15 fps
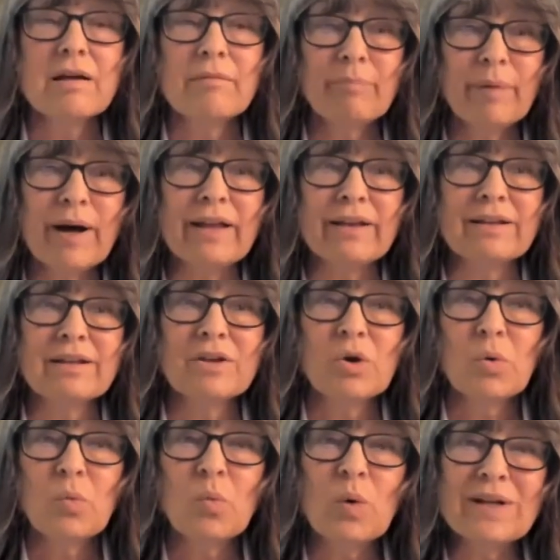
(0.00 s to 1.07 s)
But
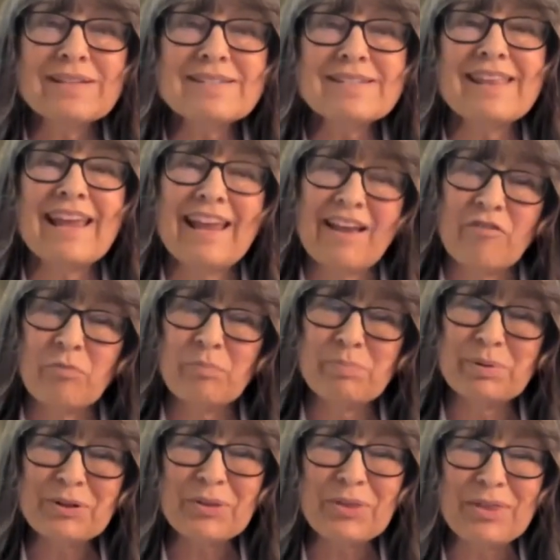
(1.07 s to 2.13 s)
once they have
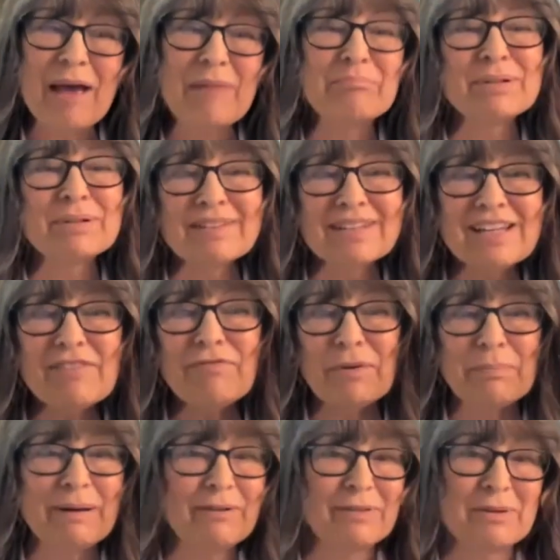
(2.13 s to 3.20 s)
built that belief
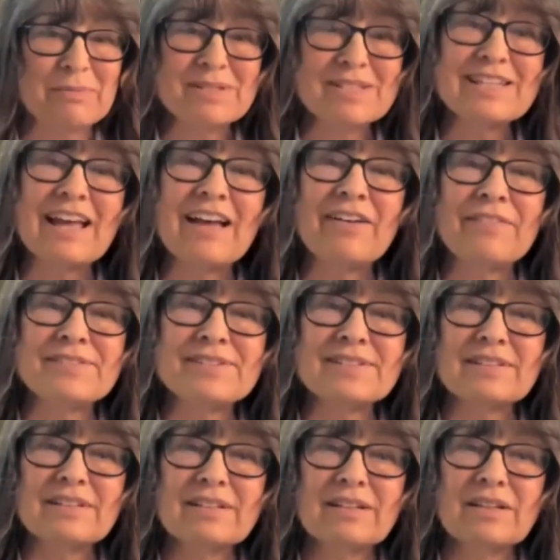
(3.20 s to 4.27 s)
about
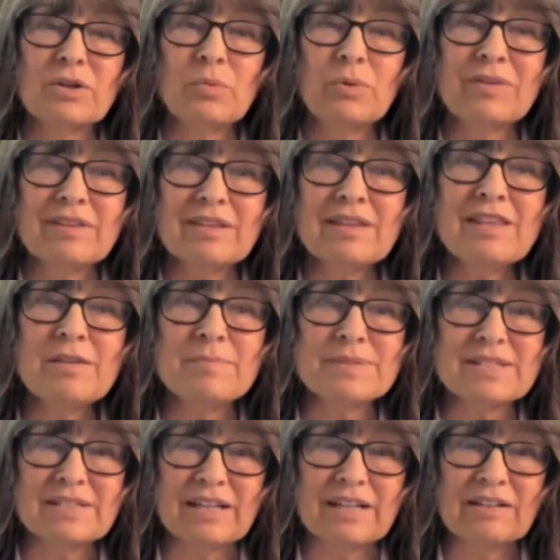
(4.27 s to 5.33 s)
themselves within
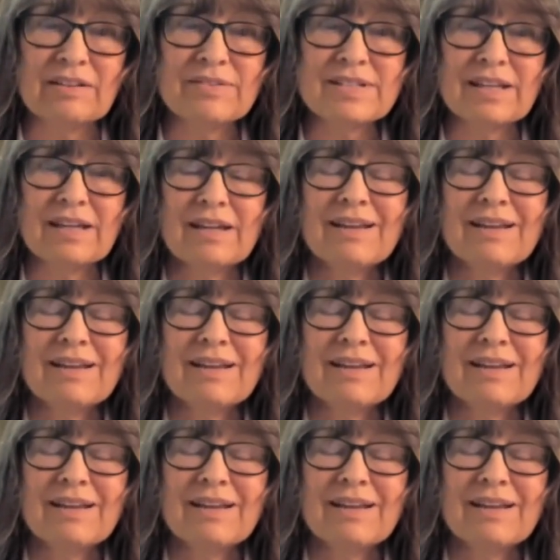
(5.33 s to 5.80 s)
themselves,